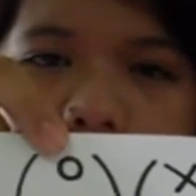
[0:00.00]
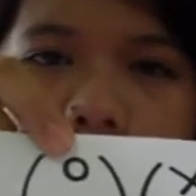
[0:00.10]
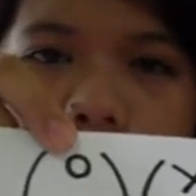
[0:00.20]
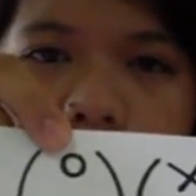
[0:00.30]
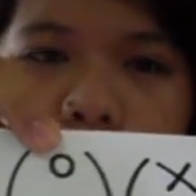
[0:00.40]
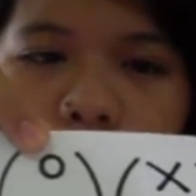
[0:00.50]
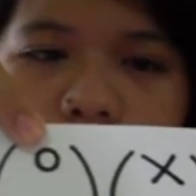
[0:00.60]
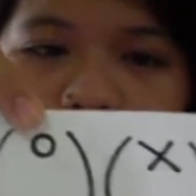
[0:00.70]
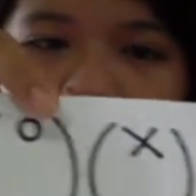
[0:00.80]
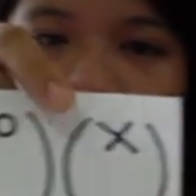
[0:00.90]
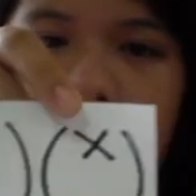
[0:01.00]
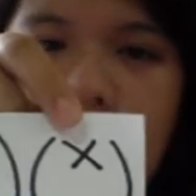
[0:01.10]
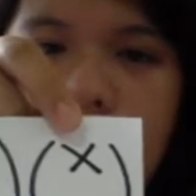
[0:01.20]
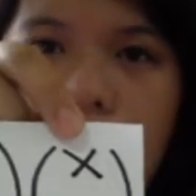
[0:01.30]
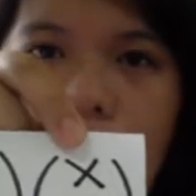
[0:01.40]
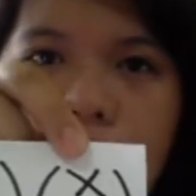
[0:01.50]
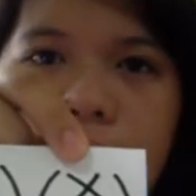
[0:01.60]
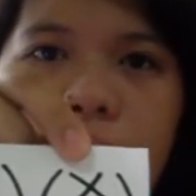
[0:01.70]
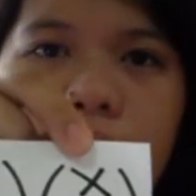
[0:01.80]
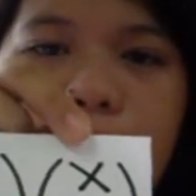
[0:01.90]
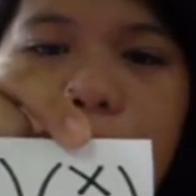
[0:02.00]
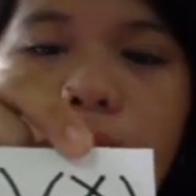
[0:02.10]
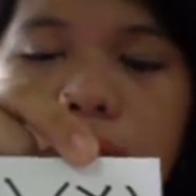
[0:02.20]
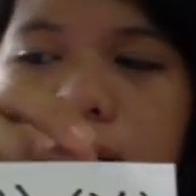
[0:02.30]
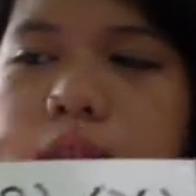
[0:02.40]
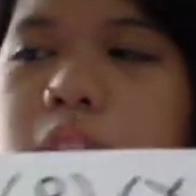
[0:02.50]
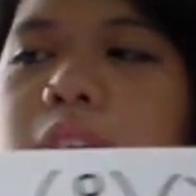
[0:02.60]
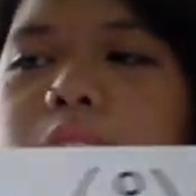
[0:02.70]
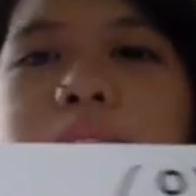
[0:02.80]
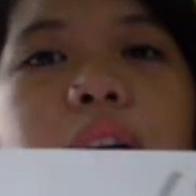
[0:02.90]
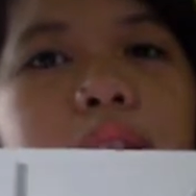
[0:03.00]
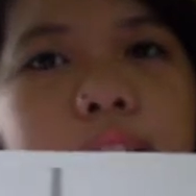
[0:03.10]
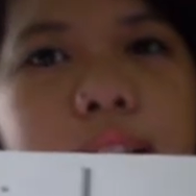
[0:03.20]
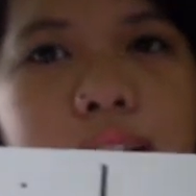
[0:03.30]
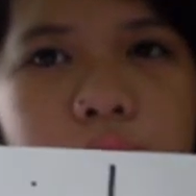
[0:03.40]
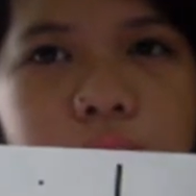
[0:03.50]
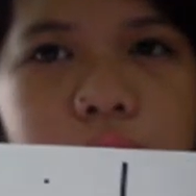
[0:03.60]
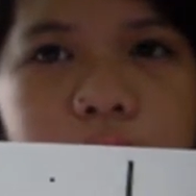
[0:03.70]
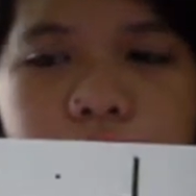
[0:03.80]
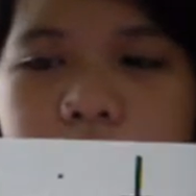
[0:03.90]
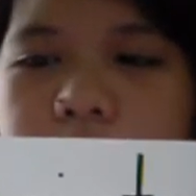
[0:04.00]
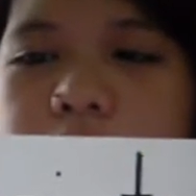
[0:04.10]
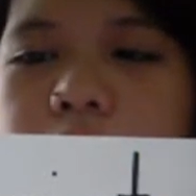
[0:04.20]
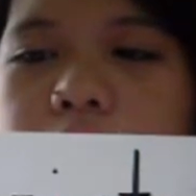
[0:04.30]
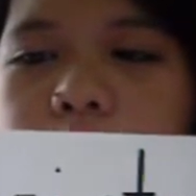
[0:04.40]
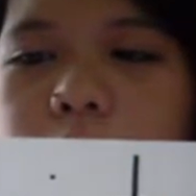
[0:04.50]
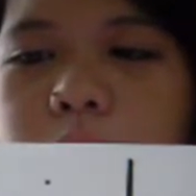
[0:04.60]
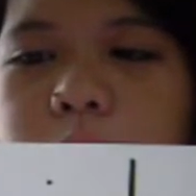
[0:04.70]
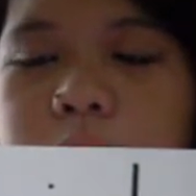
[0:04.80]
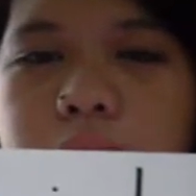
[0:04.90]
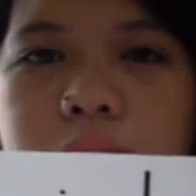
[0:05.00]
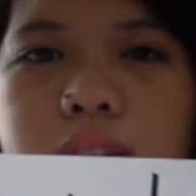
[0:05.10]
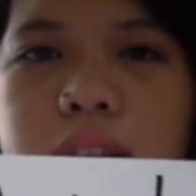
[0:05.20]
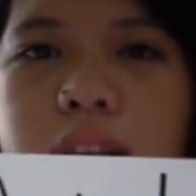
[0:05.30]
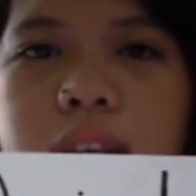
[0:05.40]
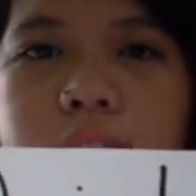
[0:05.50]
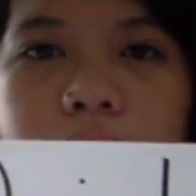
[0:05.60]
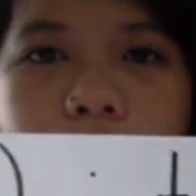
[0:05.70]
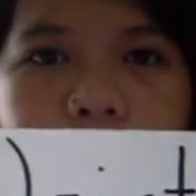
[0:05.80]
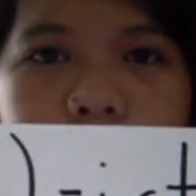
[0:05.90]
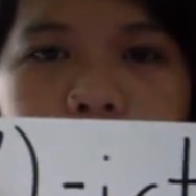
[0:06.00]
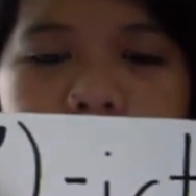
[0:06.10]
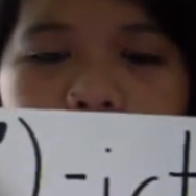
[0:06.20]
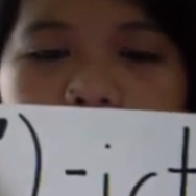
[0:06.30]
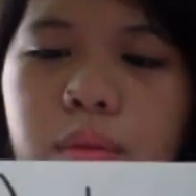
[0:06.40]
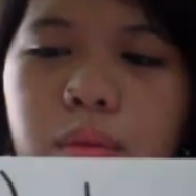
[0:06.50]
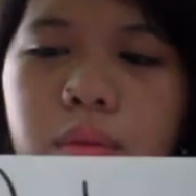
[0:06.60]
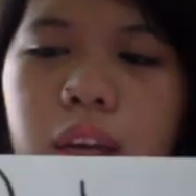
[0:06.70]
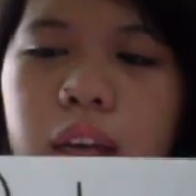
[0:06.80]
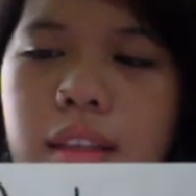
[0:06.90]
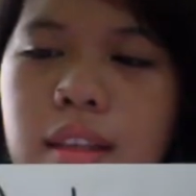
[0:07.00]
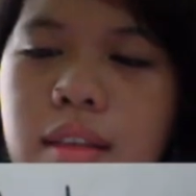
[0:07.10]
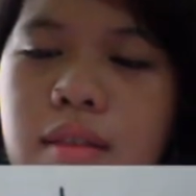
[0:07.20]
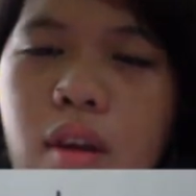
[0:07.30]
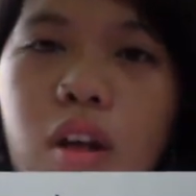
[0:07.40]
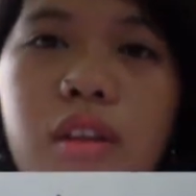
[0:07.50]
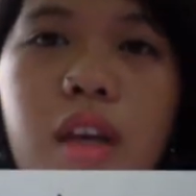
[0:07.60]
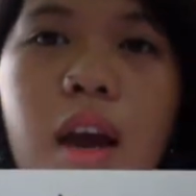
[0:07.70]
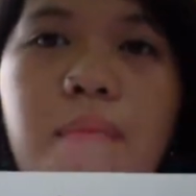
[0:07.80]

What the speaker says: the degree sign and the X sign, but in our discussion here, we will be using the ictus sign. This is called